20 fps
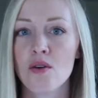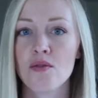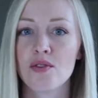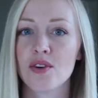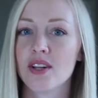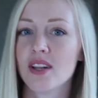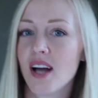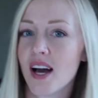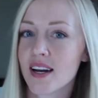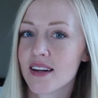
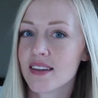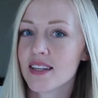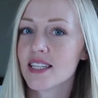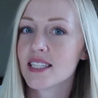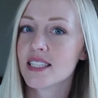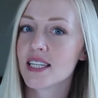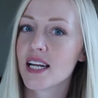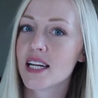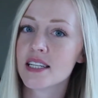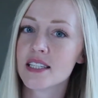For a lot of
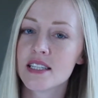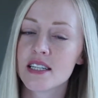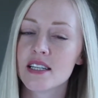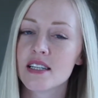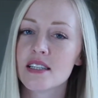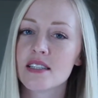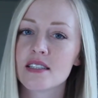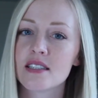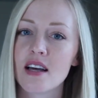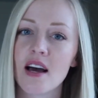these
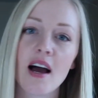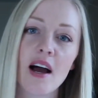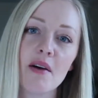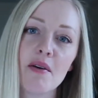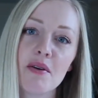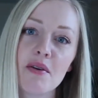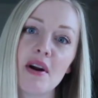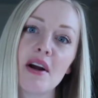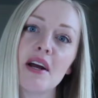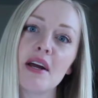changes, I
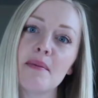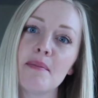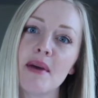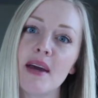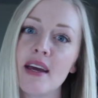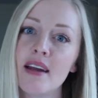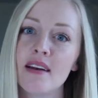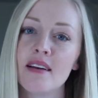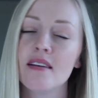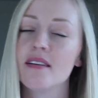would
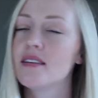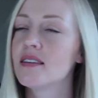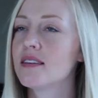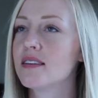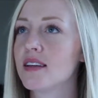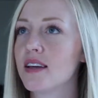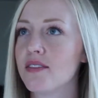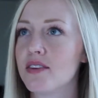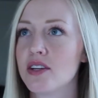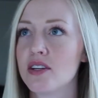recommend
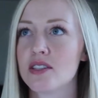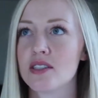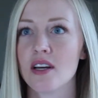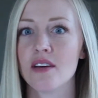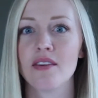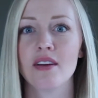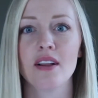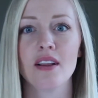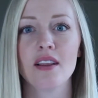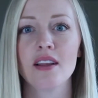giving
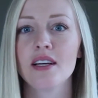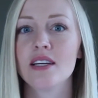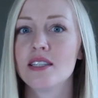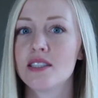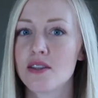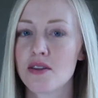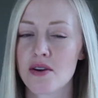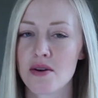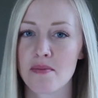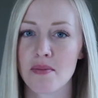yourself at
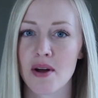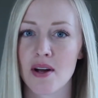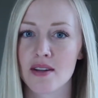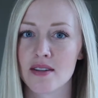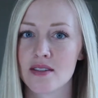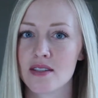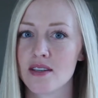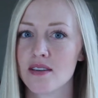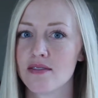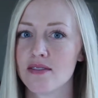least 3
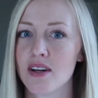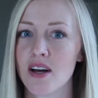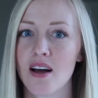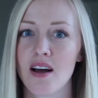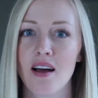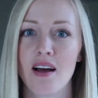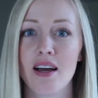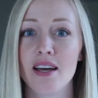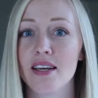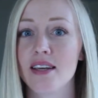months, if
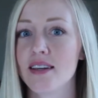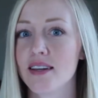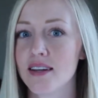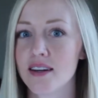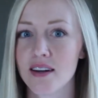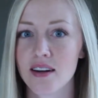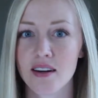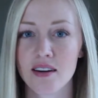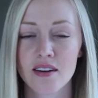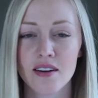not a
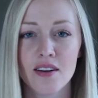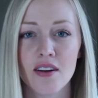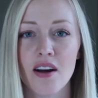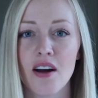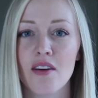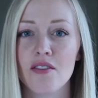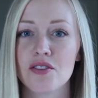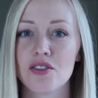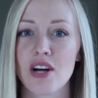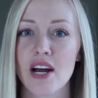year,
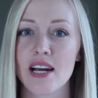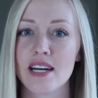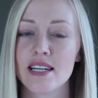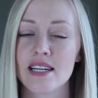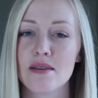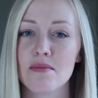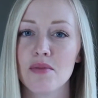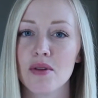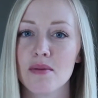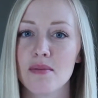of trying
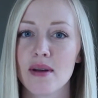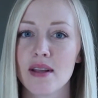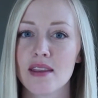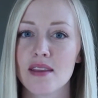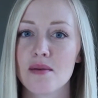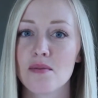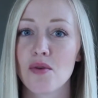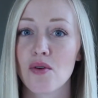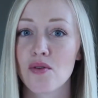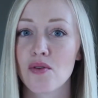to implement
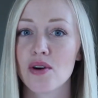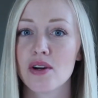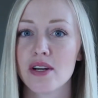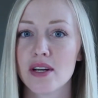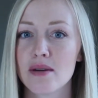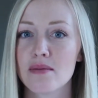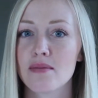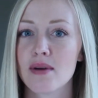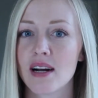them before you get